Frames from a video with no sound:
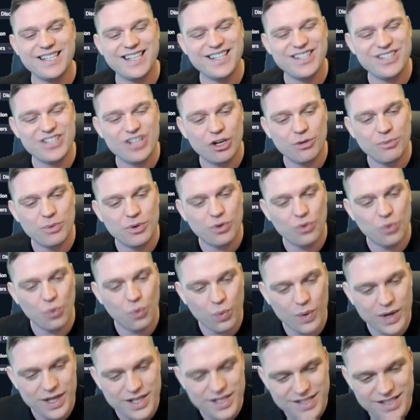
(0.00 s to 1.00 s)
and gentlemen?
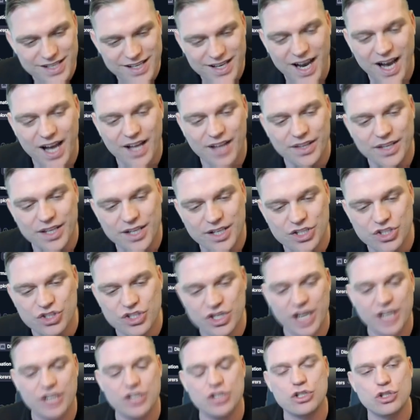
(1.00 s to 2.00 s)
We see other
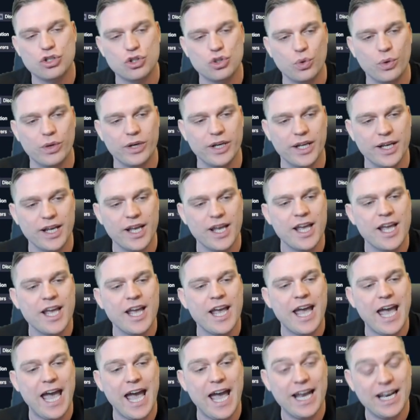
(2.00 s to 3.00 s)
exchanges joining
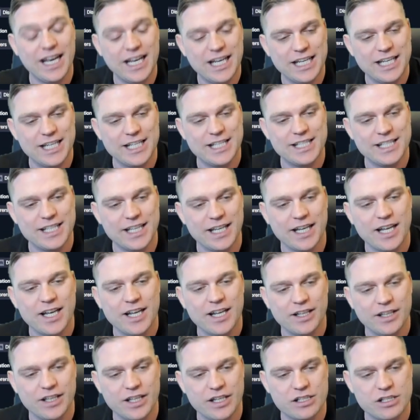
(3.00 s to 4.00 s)
and listing
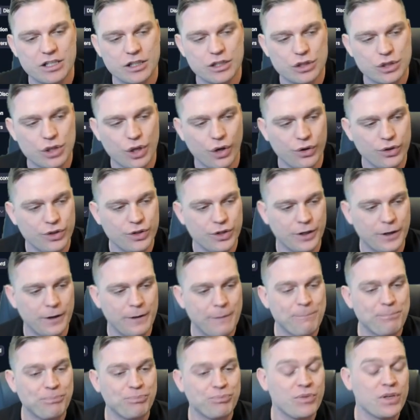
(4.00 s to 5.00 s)
this token.
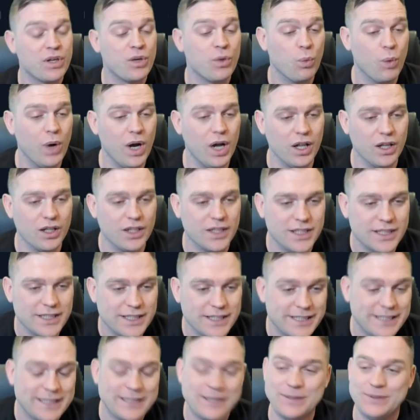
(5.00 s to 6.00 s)
Well,
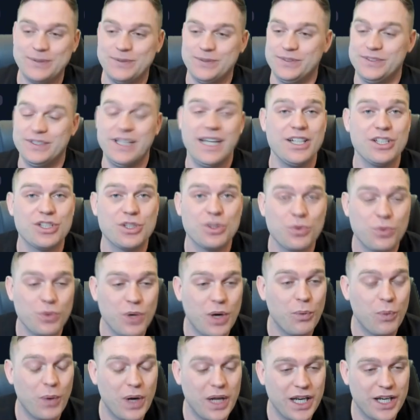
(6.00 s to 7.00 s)
that is all
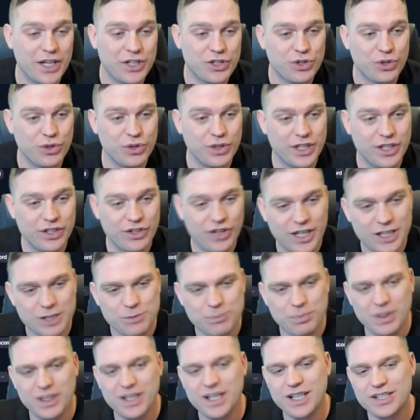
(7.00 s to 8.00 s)
well and truly nice,
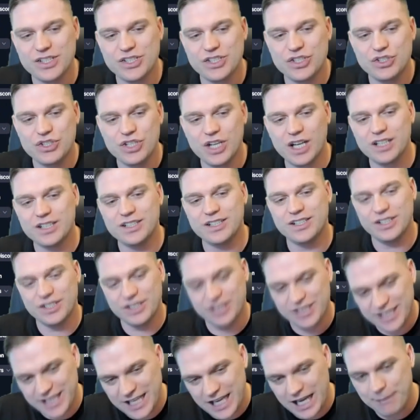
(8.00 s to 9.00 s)
but let's just
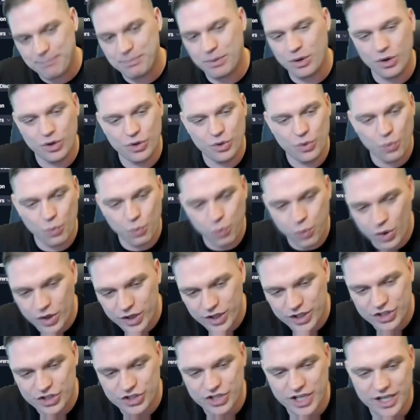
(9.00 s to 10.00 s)
cap on what
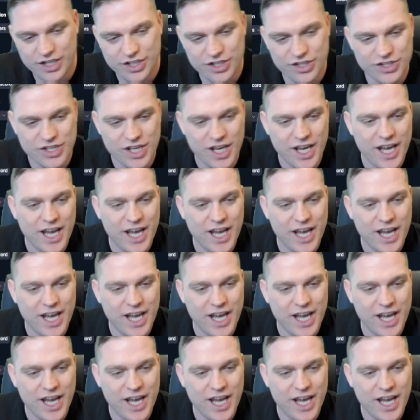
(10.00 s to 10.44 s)
exchanges